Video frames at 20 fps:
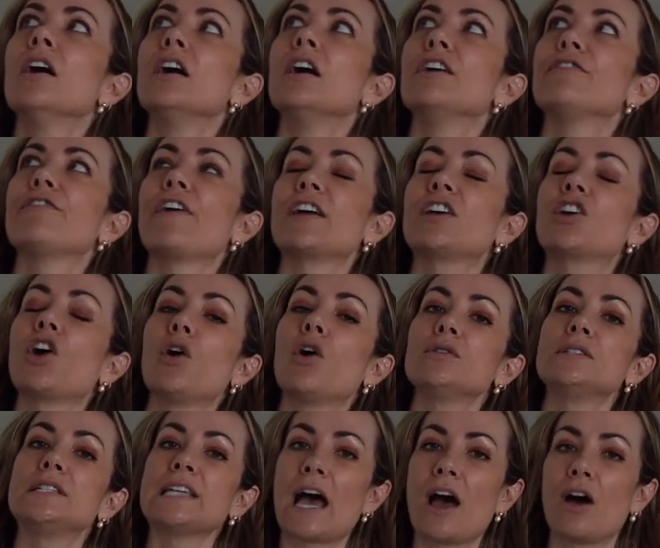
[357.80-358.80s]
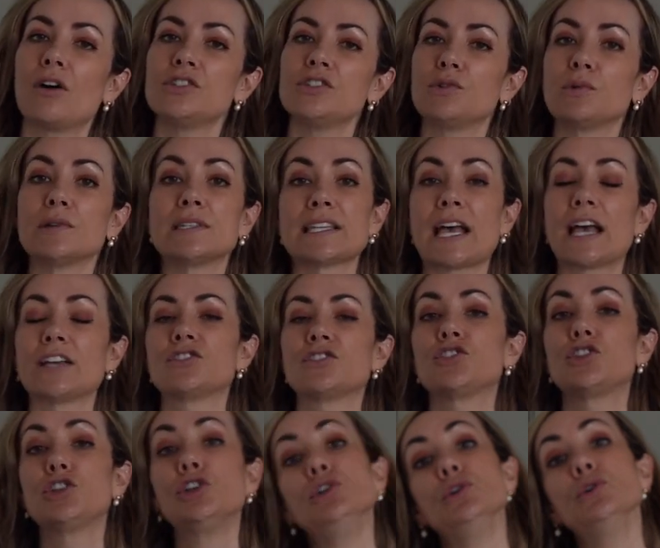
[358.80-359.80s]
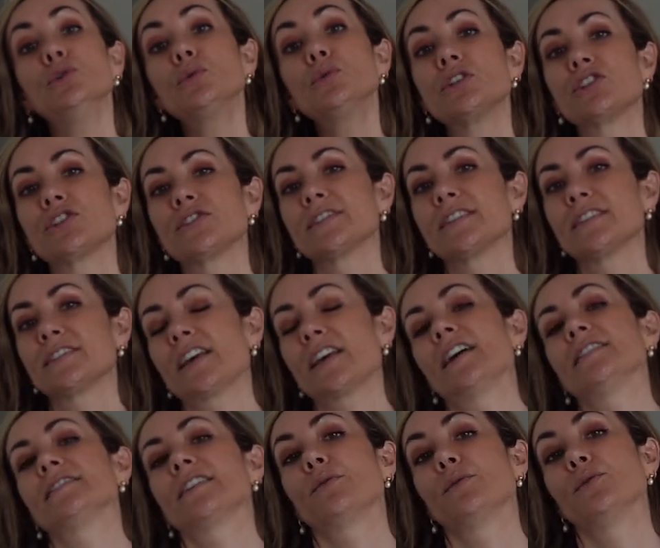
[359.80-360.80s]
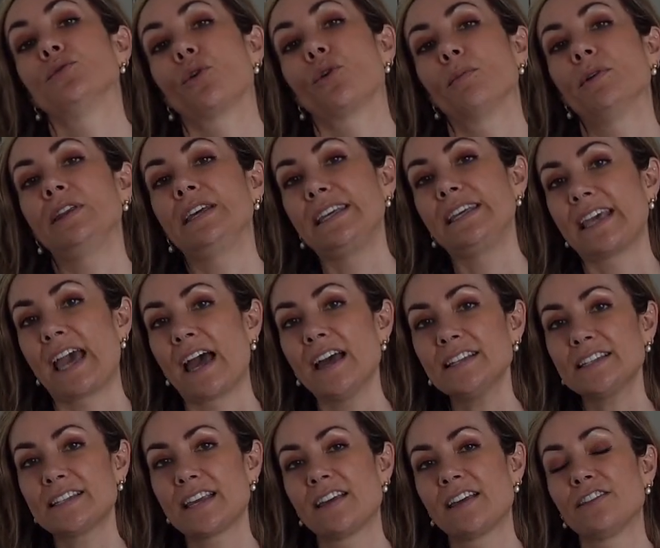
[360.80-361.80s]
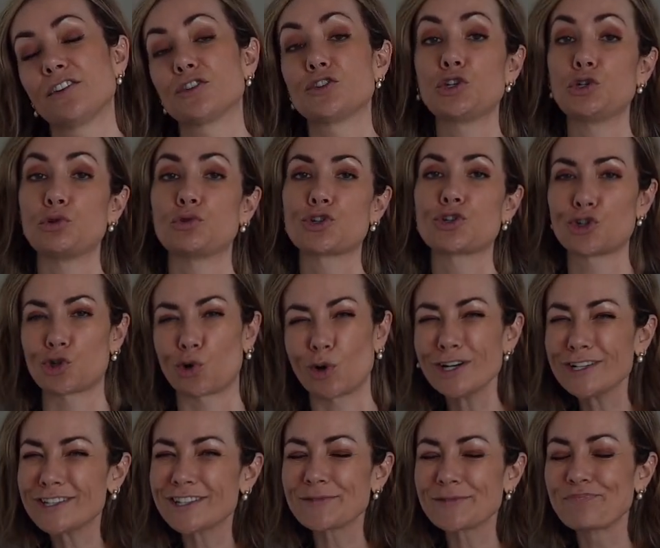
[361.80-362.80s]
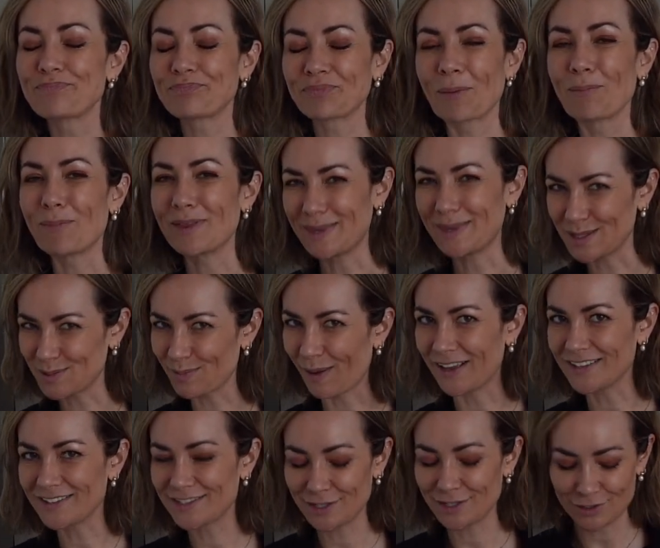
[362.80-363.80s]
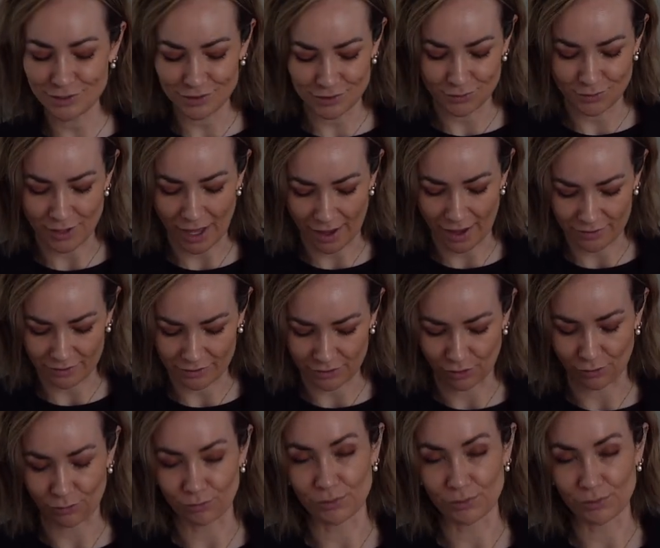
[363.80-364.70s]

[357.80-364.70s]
if I go down to a size 2, which is the size I would normally get, they're too short. But these pants didn't do that. They're a